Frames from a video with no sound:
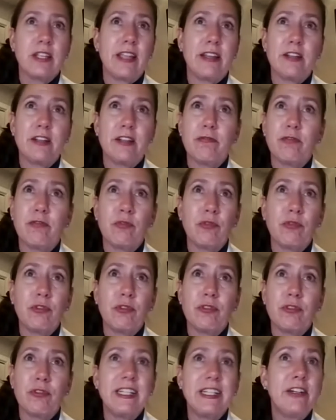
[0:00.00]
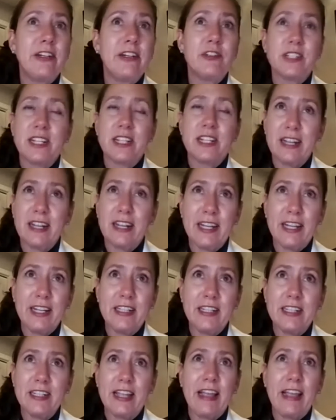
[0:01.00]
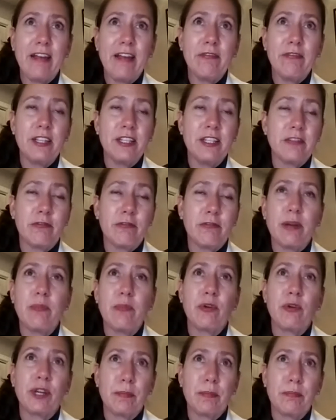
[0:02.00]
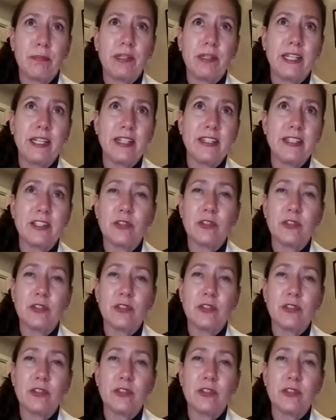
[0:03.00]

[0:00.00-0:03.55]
and for leaders alike to have this framework in place.